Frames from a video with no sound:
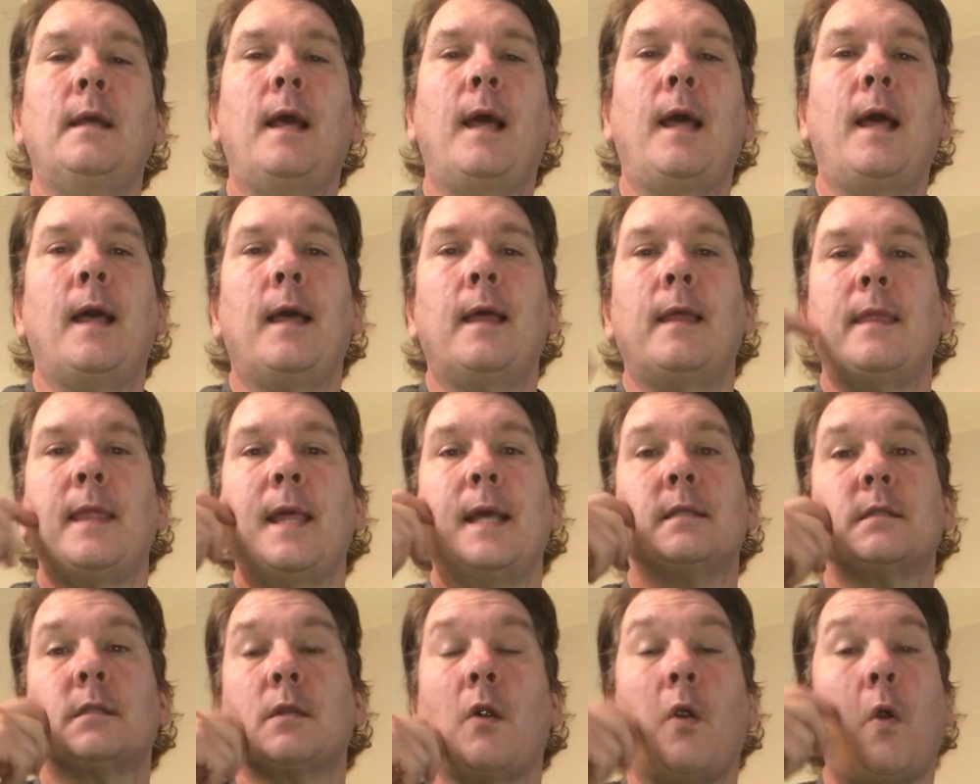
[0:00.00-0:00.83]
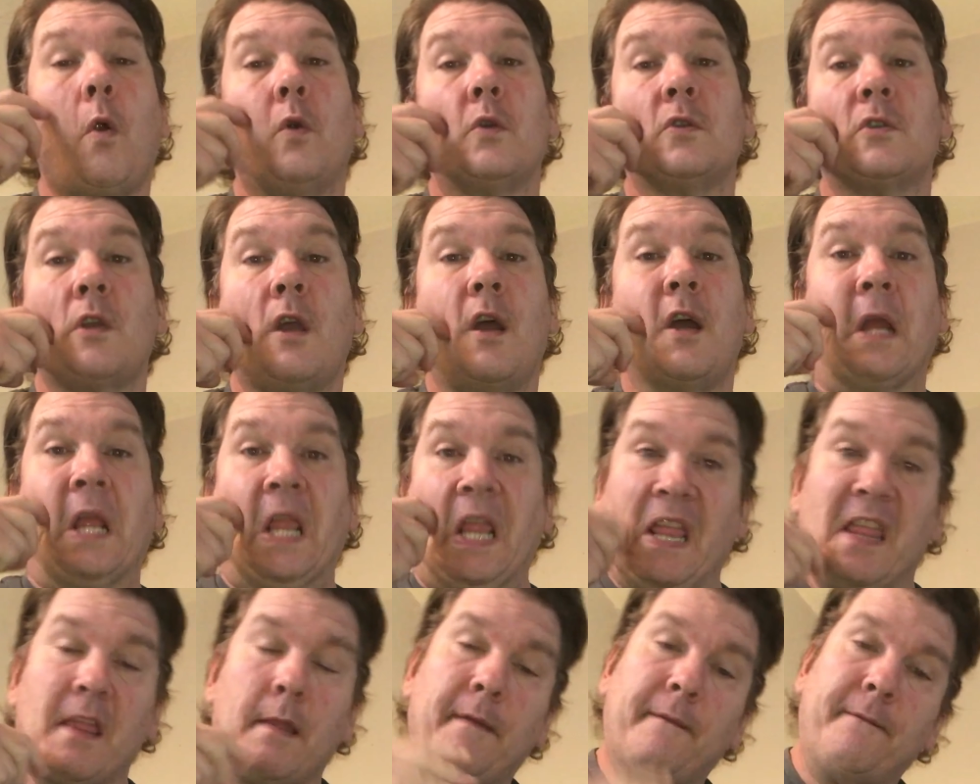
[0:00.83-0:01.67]
Uh, and that's the whole
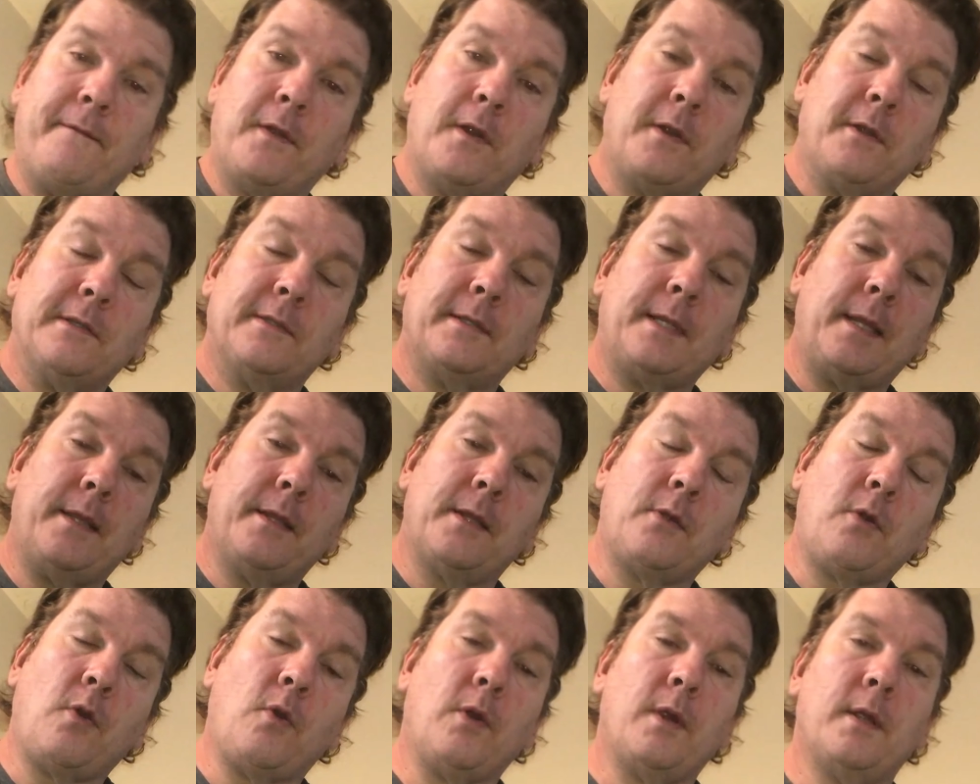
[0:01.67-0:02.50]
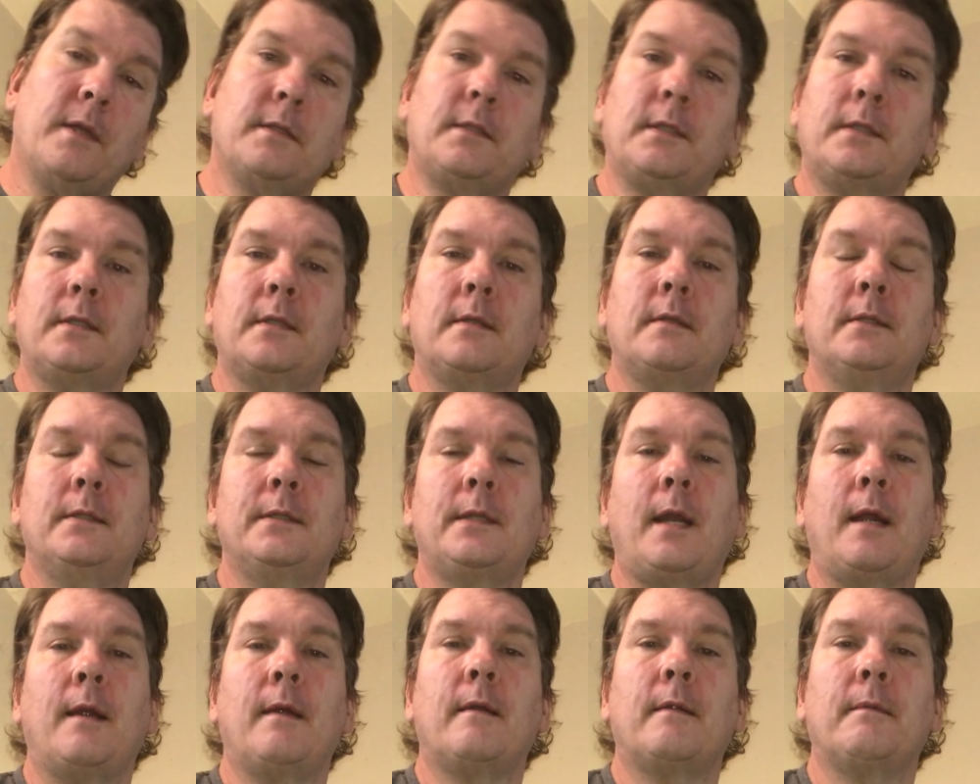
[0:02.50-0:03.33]
song. The verse and the chorus
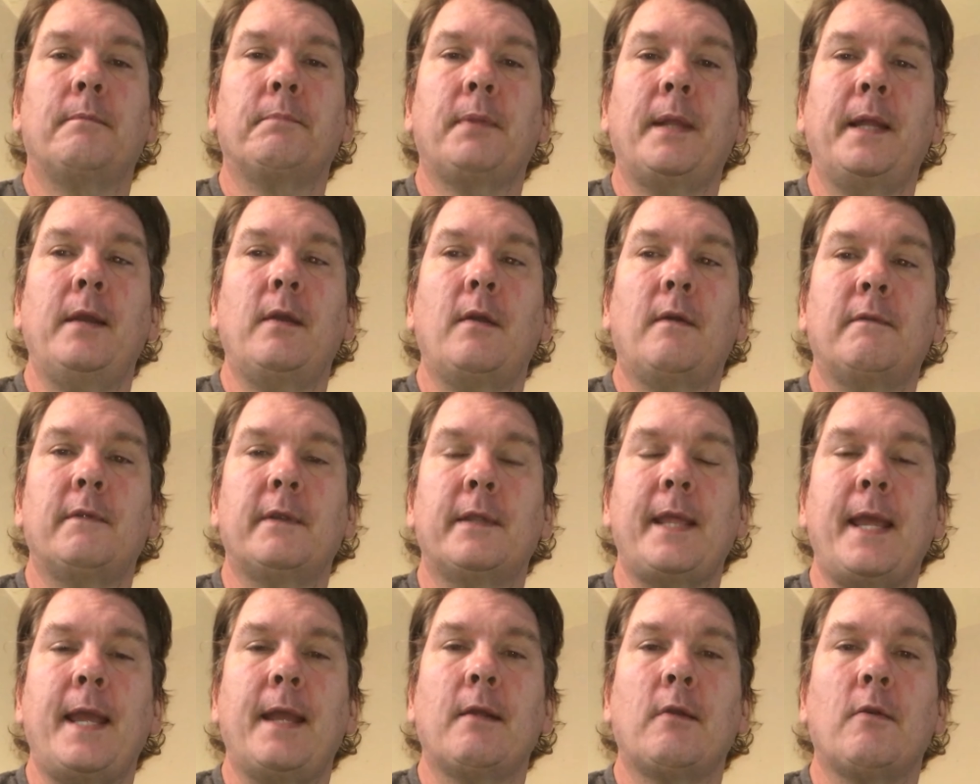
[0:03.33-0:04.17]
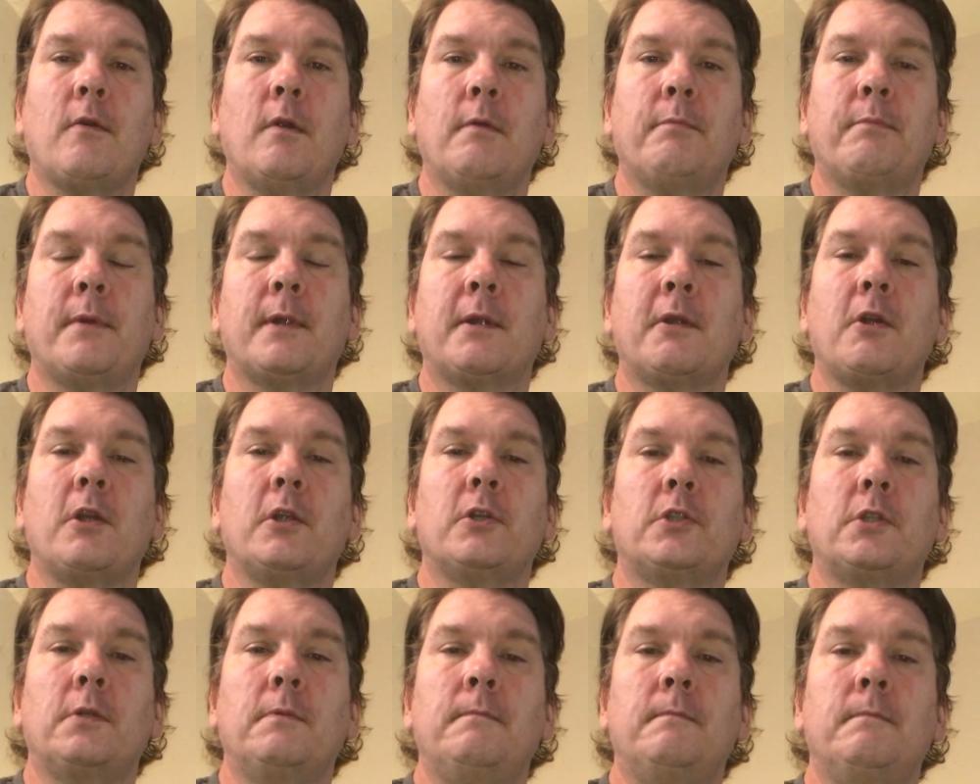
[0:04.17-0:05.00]
are played over that chord
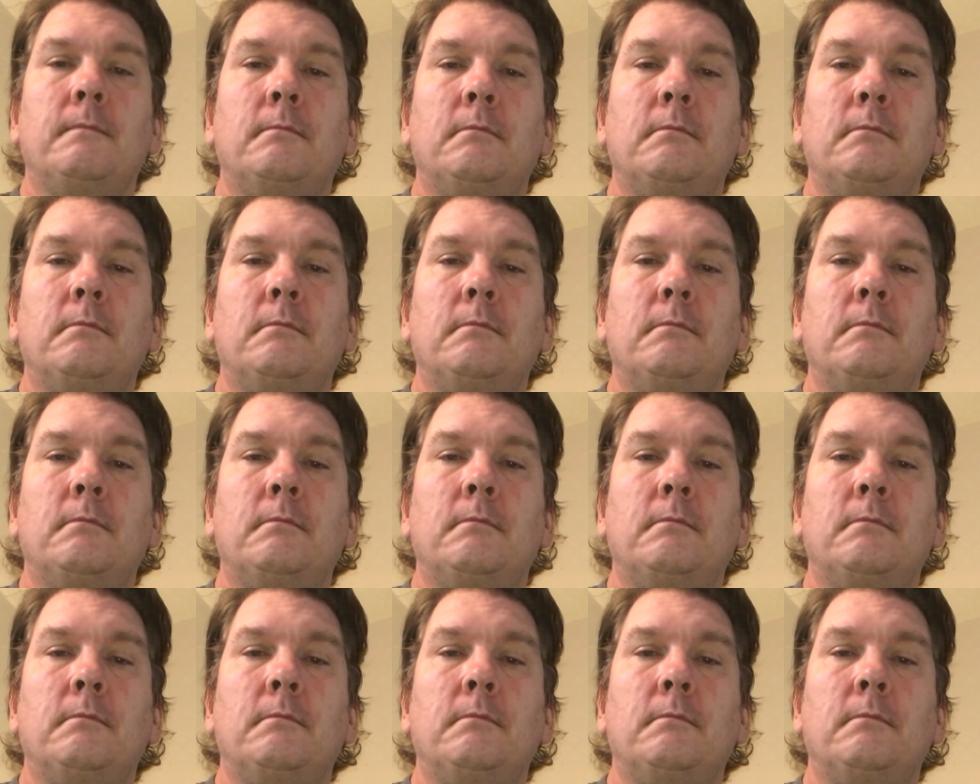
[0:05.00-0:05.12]
progression.